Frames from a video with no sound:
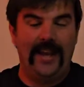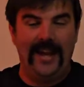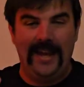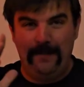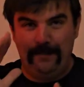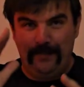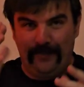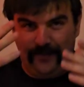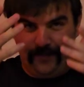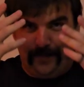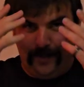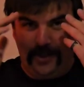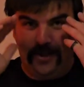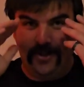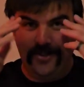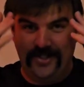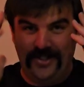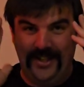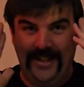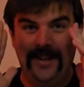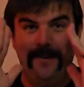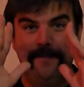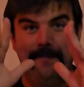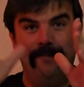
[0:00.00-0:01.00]
and
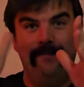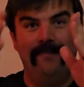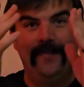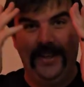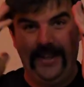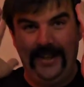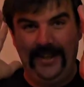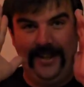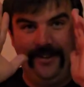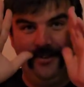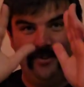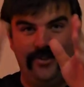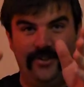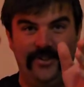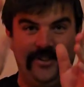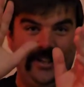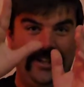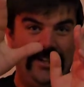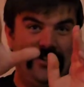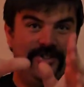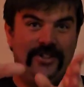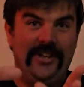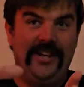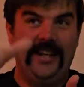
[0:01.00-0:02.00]
because he doesn't
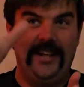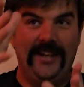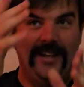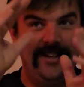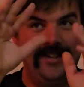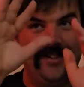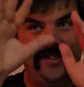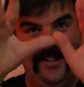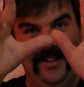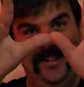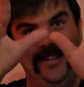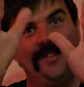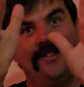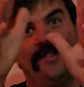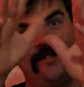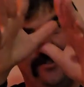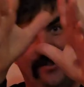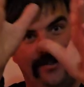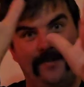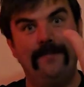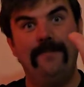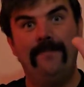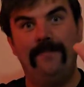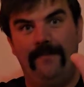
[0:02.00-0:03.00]
see Jenny, he
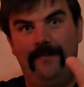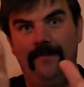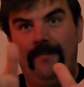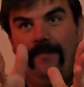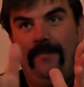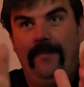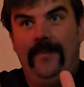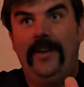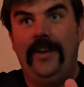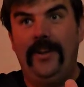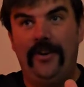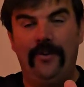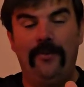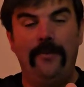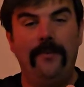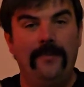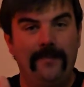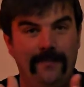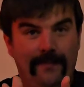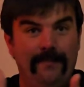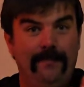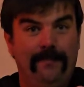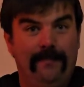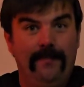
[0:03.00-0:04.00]
sees,
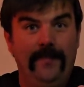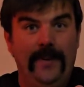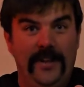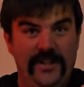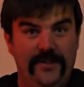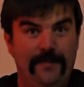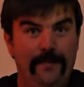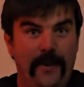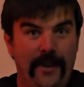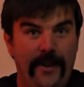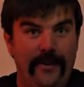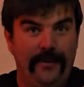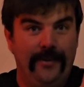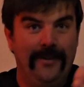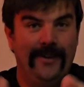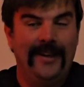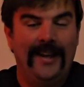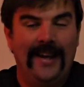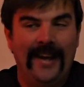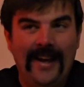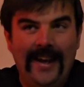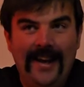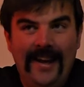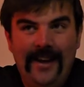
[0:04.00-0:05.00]
his
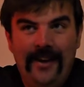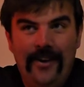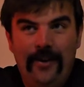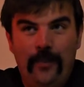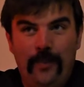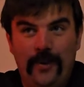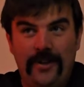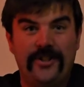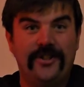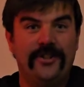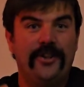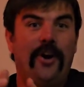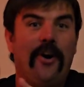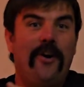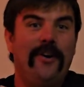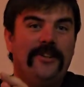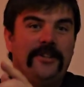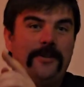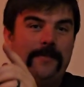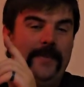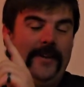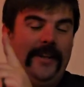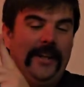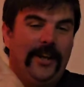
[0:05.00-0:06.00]
mother. Which is
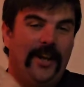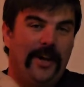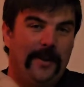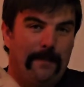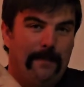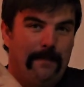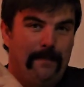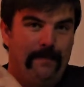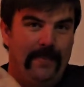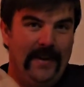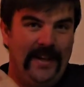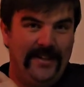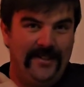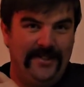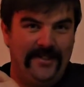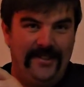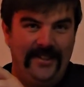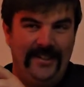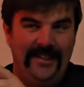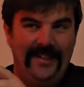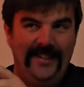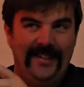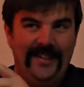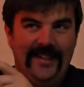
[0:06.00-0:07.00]
awesome that he got
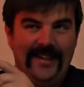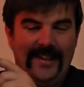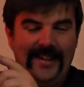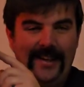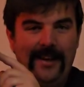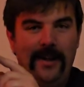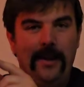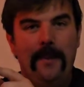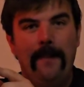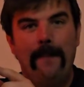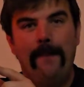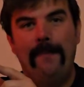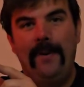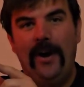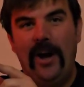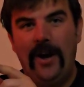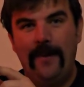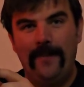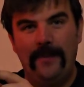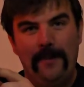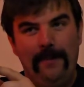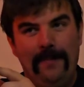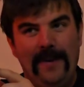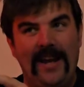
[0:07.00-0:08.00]
Betsy
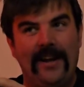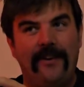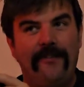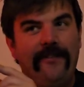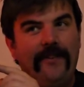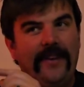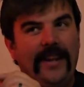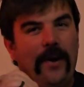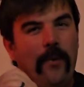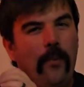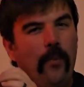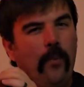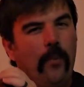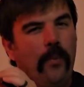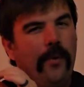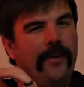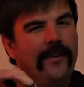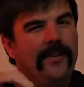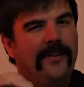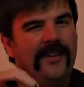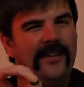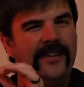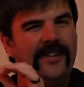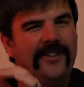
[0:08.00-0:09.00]
Palmer back for that
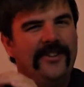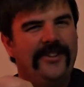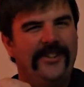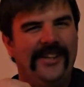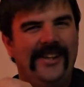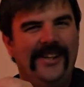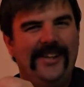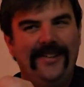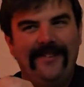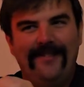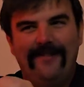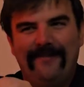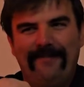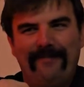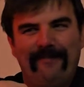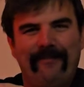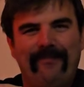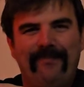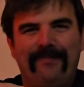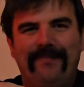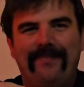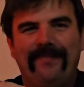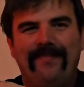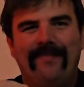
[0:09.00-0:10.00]
one little scene,
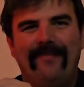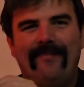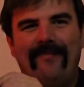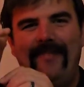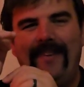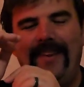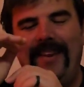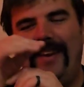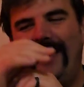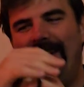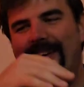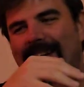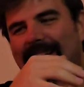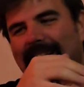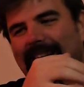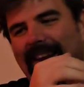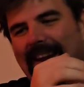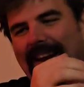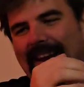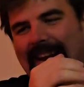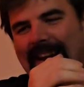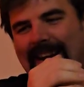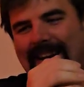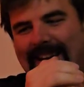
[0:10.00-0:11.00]

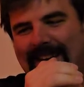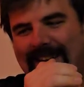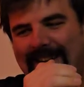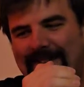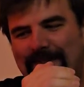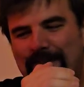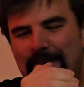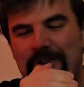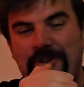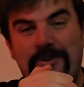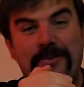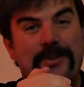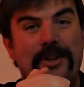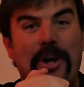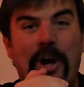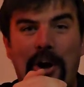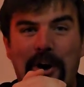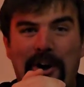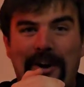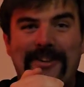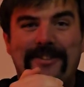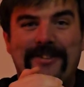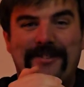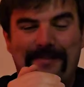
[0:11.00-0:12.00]
and which was
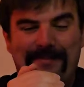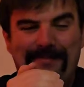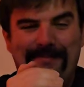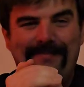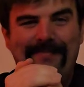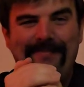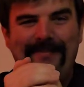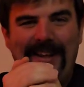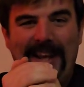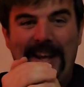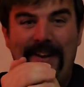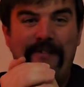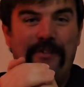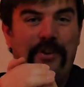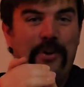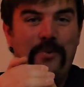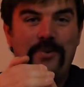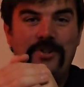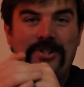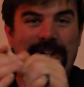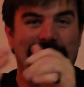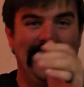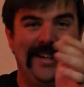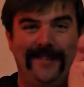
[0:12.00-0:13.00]
awesome. Even
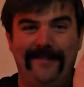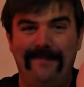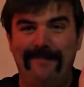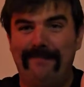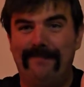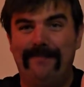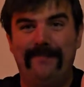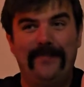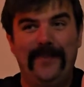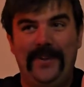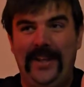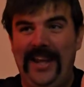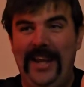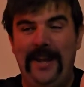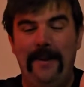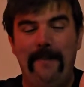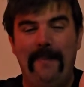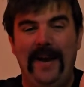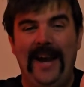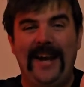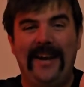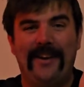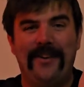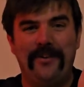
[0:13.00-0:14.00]
though she
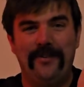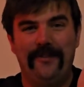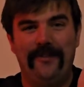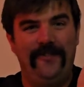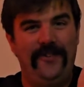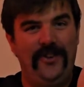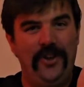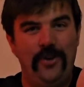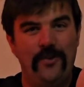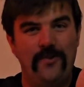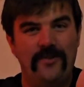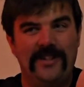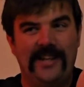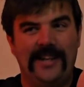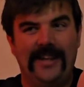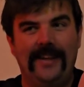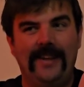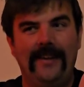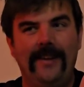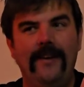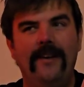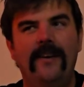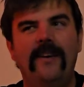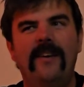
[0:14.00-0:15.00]
came back confused, like,